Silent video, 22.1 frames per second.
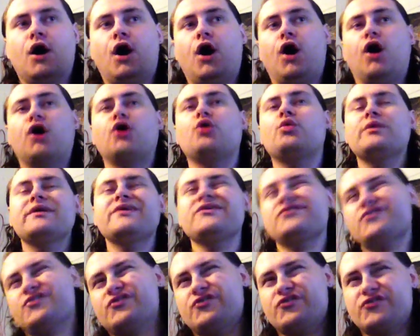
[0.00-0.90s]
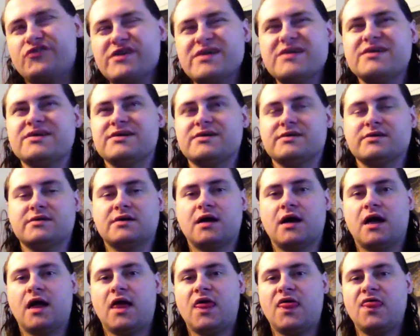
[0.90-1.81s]
are we seeing
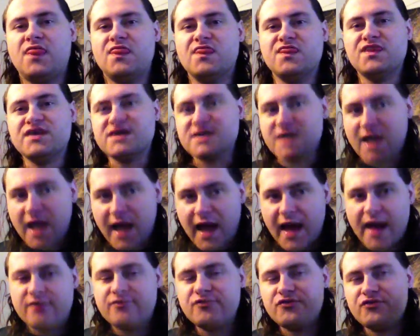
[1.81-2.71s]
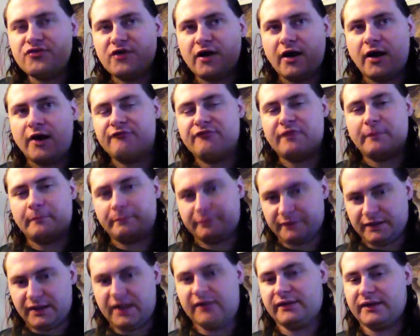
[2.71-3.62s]
the end of the
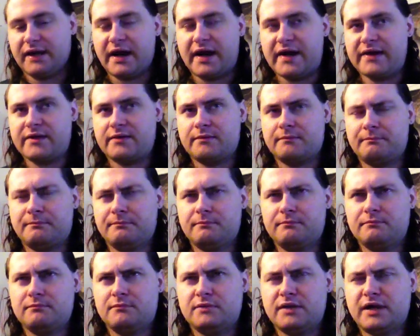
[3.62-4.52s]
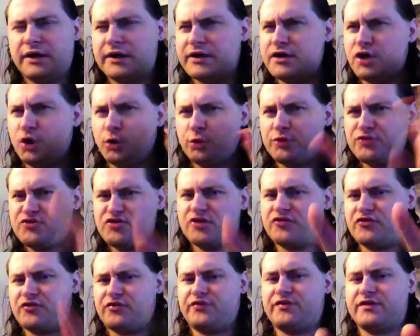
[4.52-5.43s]
bloodline? Now I know what you
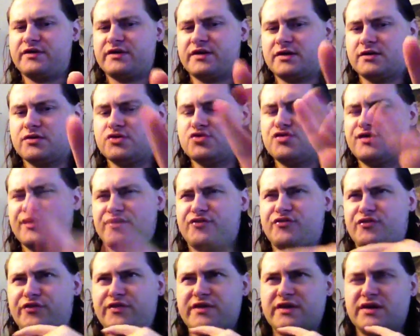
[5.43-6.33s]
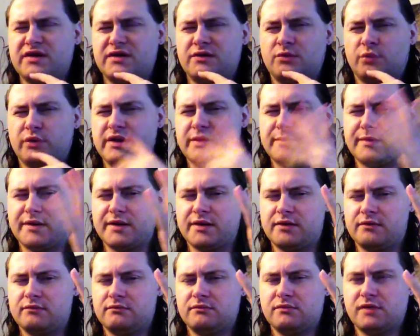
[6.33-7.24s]
guys are thinking. You guys are thinking, wait a
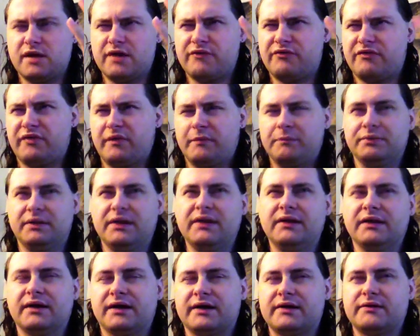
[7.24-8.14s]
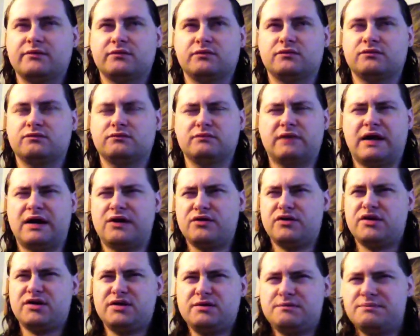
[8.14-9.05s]
minute, end of the bloodline? How
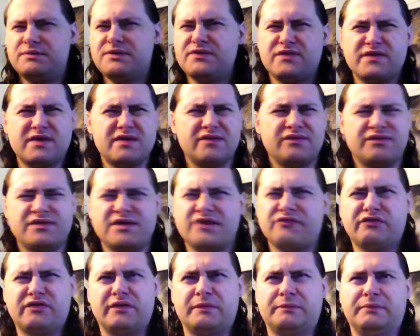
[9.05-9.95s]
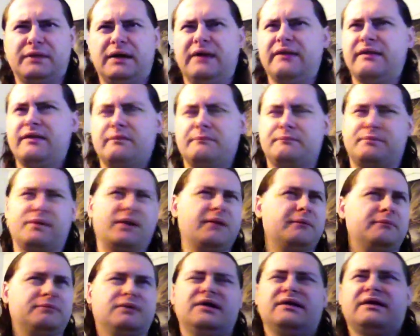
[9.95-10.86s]
could it be the the end of the blood
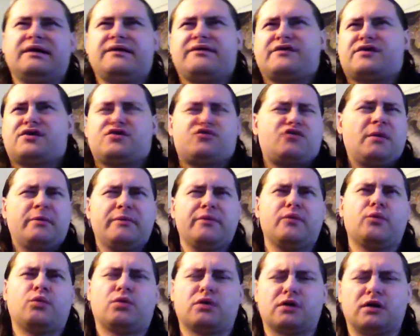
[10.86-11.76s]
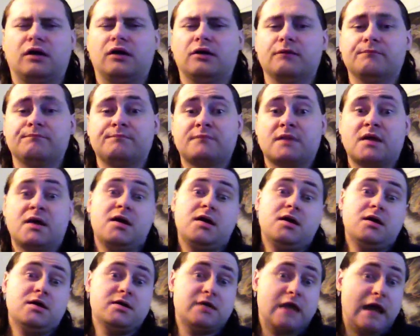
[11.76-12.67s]
bloodline? They're on top of the world.
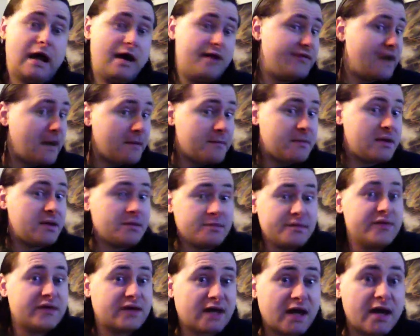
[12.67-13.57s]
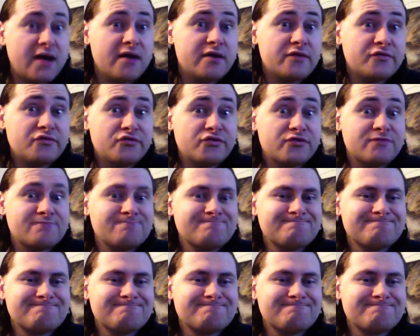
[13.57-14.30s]
Yeah, that may be the case.